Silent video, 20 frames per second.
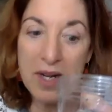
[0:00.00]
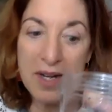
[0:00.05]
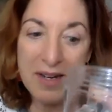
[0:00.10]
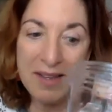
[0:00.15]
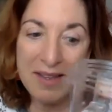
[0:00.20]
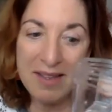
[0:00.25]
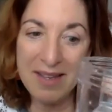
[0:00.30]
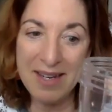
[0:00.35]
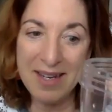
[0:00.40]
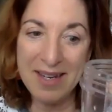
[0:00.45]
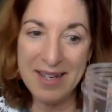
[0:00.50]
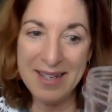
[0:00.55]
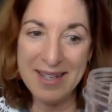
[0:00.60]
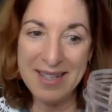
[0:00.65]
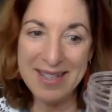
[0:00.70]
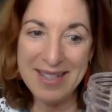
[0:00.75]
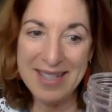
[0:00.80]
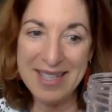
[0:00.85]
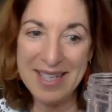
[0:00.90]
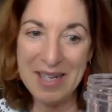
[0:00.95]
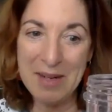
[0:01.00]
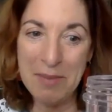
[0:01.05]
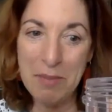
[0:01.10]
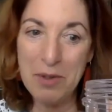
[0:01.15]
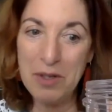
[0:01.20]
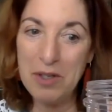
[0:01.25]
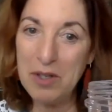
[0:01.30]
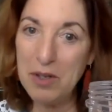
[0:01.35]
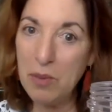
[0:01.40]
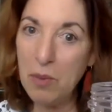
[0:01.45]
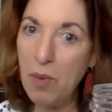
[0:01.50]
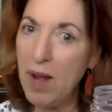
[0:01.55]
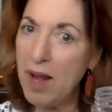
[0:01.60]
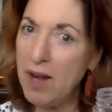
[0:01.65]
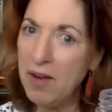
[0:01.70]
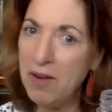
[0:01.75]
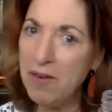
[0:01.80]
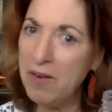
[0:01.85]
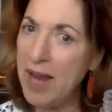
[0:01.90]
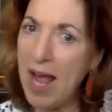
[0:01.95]
do you think? Is it going to push the
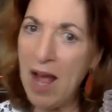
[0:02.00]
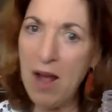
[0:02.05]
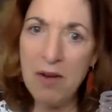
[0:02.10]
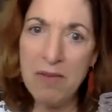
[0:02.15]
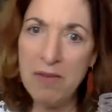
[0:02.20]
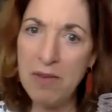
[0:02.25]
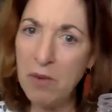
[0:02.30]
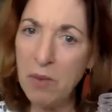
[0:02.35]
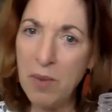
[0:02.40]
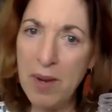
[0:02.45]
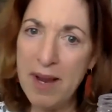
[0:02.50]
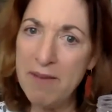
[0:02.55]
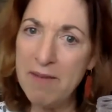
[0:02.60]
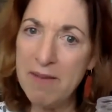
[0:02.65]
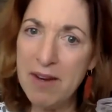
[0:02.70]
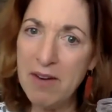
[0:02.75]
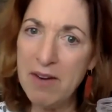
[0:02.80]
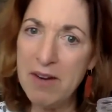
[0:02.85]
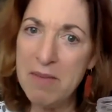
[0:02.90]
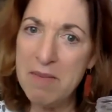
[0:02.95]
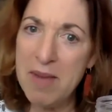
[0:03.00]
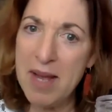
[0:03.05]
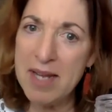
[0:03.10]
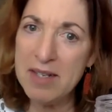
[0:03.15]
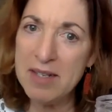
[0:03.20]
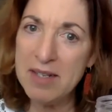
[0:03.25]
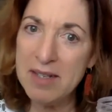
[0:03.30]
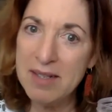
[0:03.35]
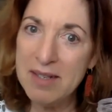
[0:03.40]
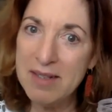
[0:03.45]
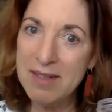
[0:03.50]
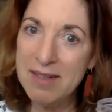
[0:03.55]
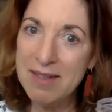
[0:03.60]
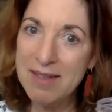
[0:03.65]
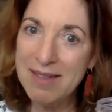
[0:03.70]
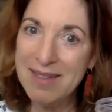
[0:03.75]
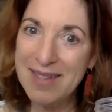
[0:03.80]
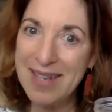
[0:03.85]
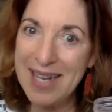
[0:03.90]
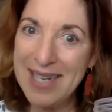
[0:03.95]
water out of the way very much?
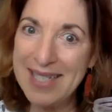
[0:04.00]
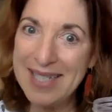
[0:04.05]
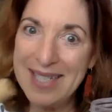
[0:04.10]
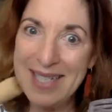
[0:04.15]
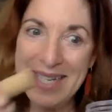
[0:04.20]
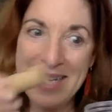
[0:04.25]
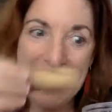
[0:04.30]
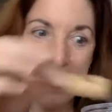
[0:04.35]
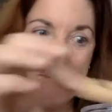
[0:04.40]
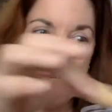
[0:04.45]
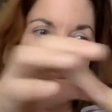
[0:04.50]
Let's see.